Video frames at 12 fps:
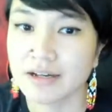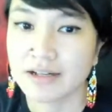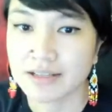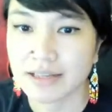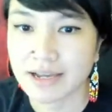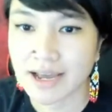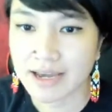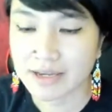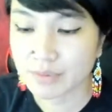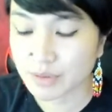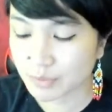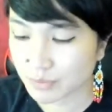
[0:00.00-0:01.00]
Like I
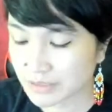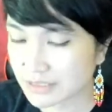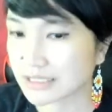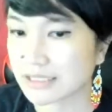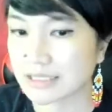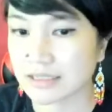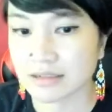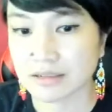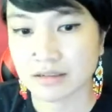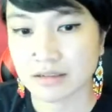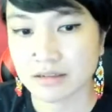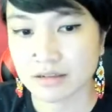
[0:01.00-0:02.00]
would really
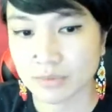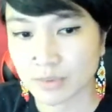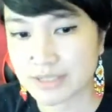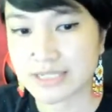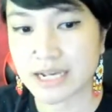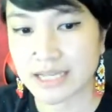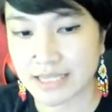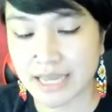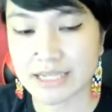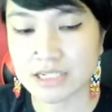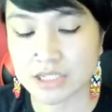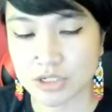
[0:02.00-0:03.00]
one day
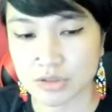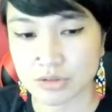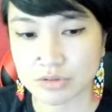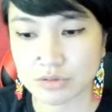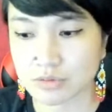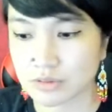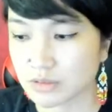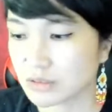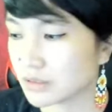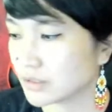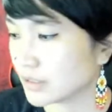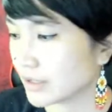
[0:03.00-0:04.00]
like to
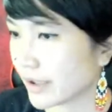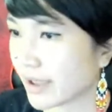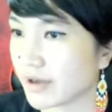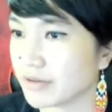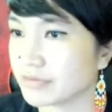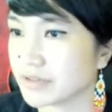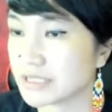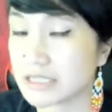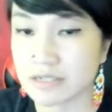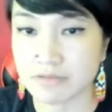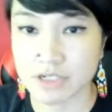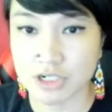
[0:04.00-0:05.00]
have a
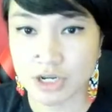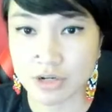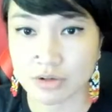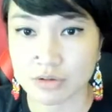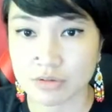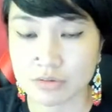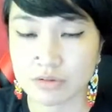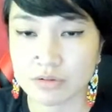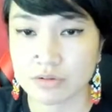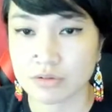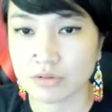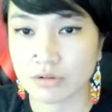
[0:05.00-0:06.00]
TV show
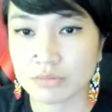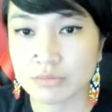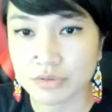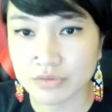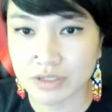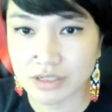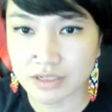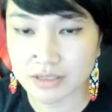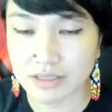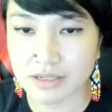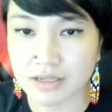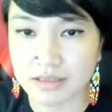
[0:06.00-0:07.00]
or a movie.
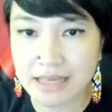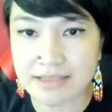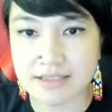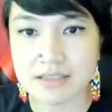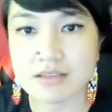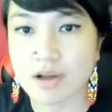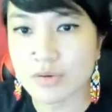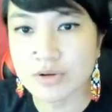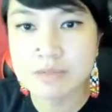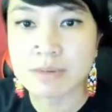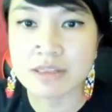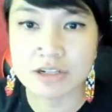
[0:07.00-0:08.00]
Like that's
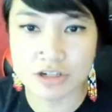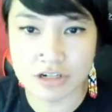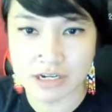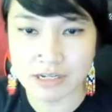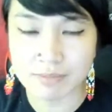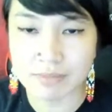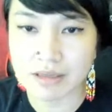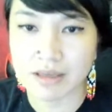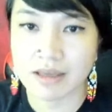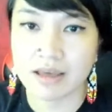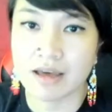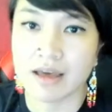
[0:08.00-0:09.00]
always been the dream.
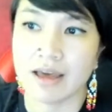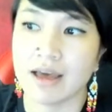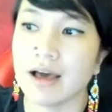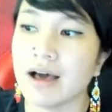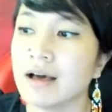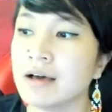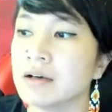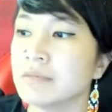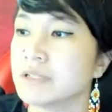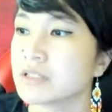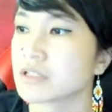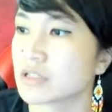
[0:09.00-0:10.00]

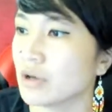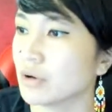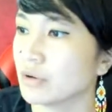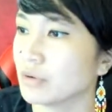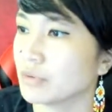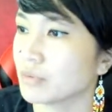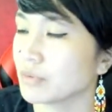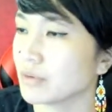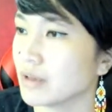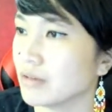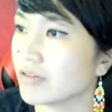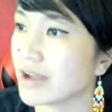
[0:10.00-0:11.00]
And so
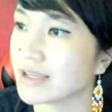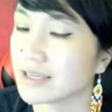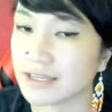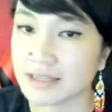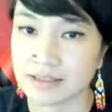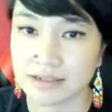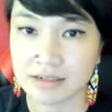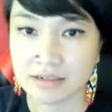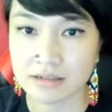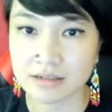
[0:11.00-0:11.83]
if I can,